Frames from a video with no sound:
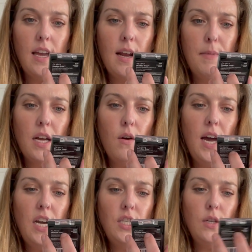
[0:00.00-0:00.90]
And I'm gonna go
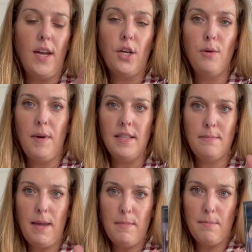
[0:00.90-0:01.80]
ahead and do a
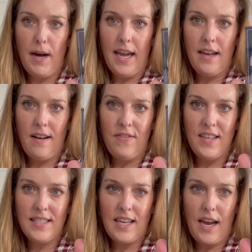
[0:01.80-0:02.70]
coupons made me buy it on
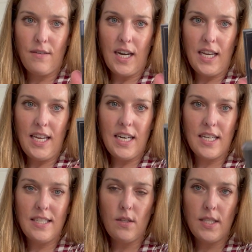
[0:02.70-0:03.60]
this guy right
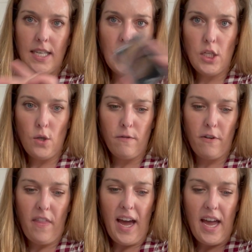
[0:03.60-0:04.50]
here. So stay tuned
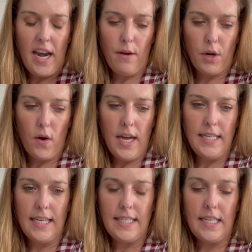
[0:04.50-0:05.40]
for that and I will go ahead
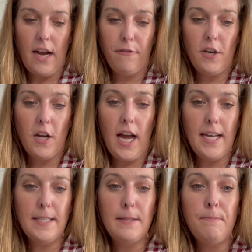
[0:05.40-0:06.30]
and test it out for you
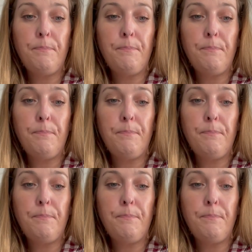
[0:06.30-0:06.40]
guys.